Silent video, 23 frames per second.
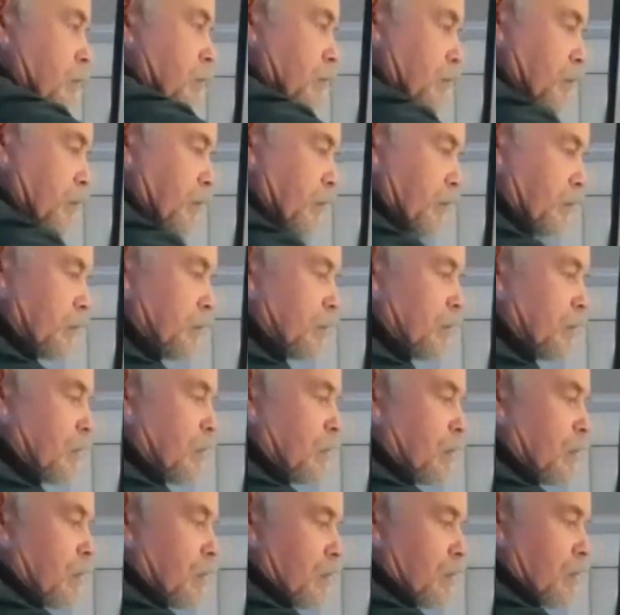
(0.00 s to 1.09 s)
leg
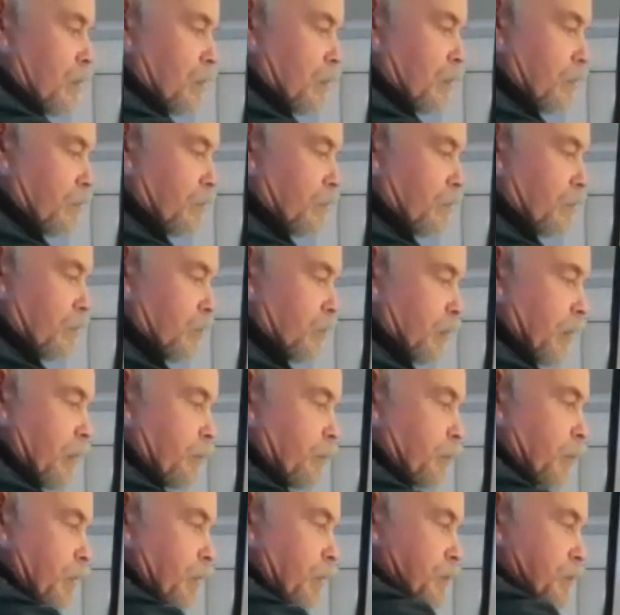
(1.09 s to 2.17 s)
of the
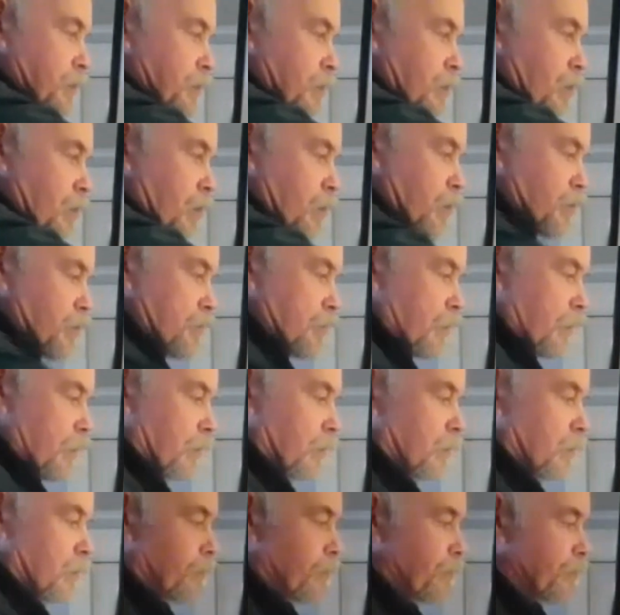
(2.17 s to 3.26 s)
land-based carbon
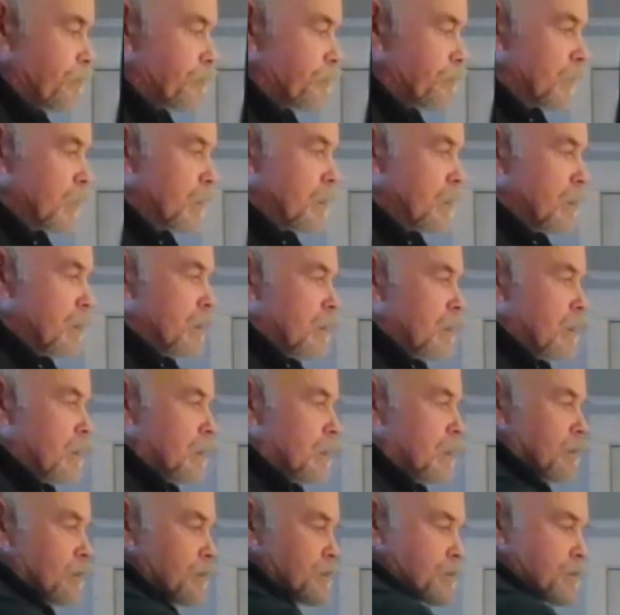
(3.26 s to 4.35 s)
cycle.
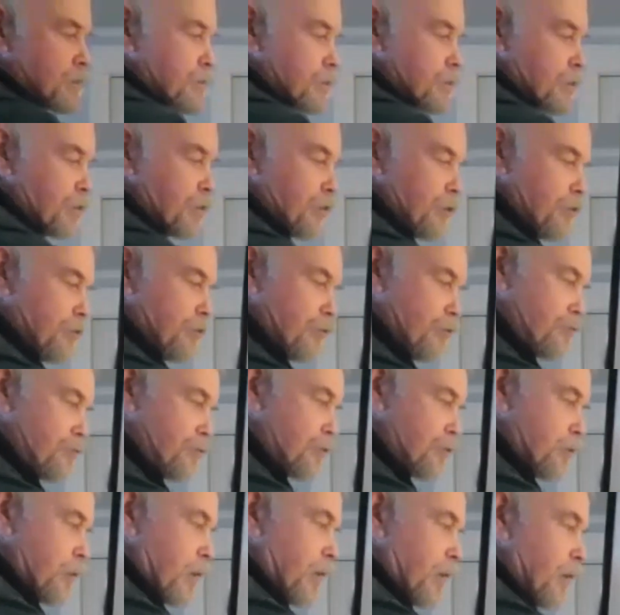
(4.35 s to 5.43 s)
This is a
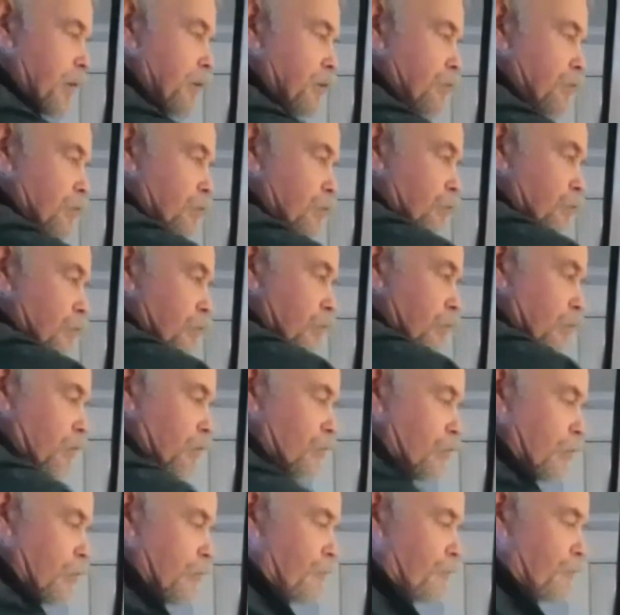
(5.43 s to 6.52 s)
huge annual flow,
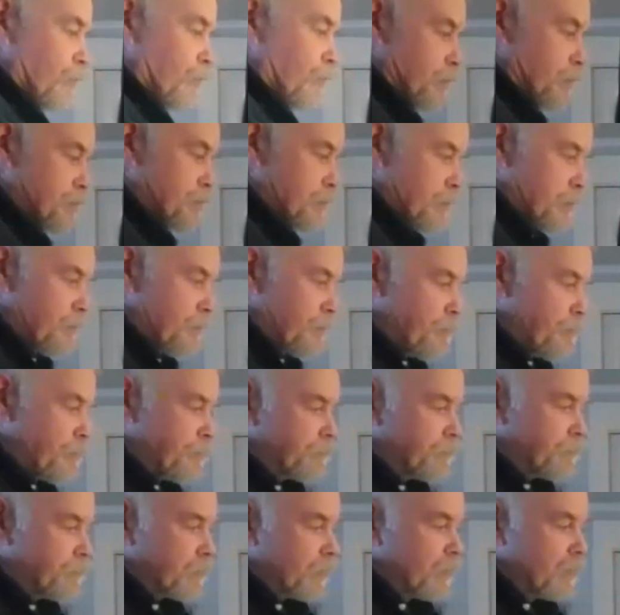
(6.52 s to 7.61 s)
very fast.
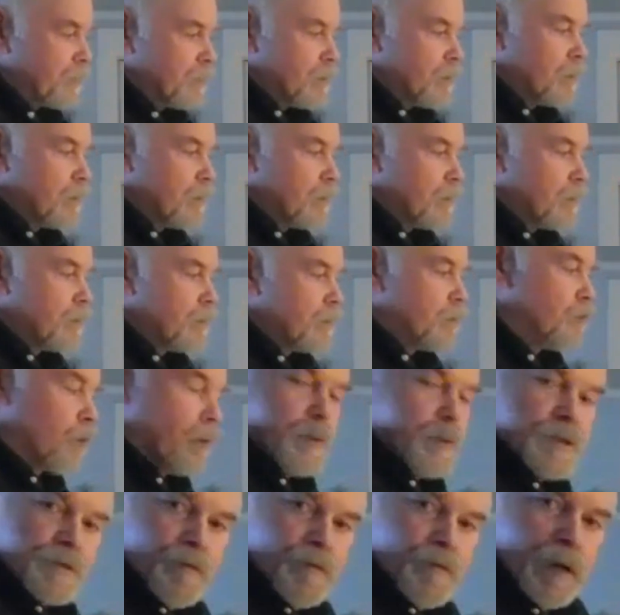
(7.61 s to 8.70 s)

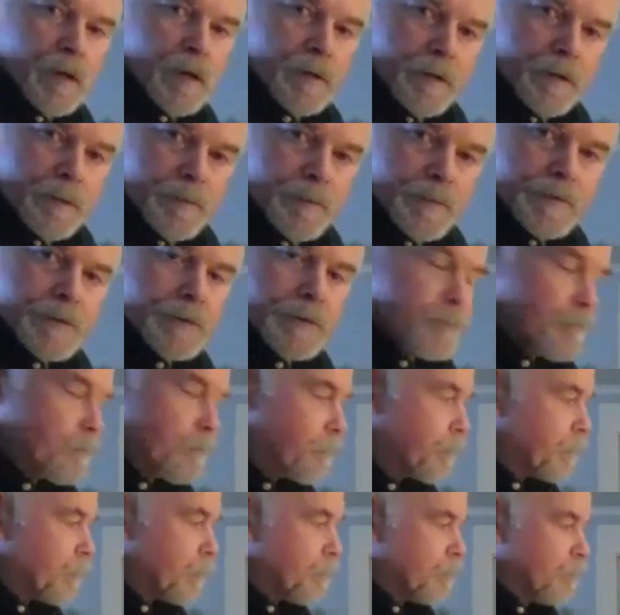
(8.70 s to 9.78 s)
Enormous volumes
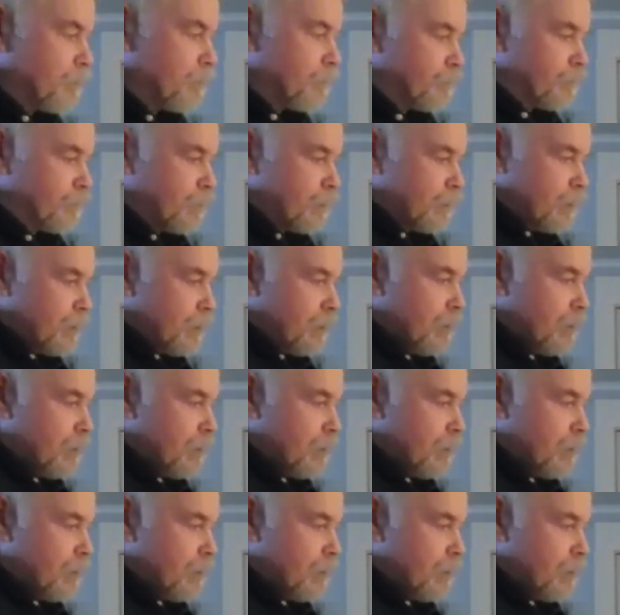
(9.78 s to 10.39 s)
of